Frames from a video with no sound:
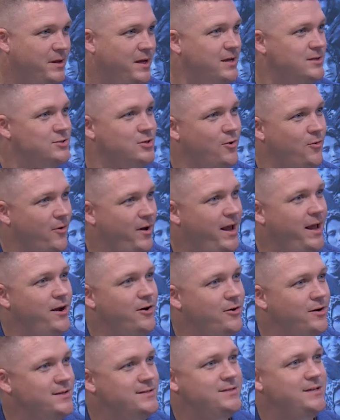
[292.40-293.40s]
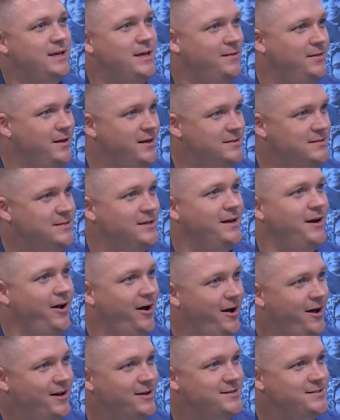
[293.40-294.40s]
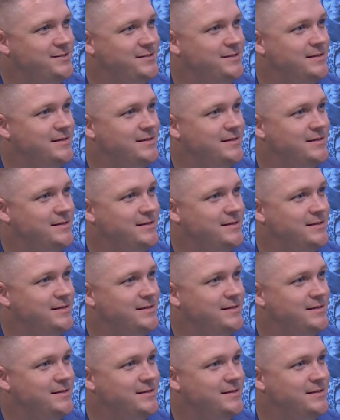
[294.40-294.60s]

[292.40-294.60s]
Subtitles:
Because greater is he that is in us.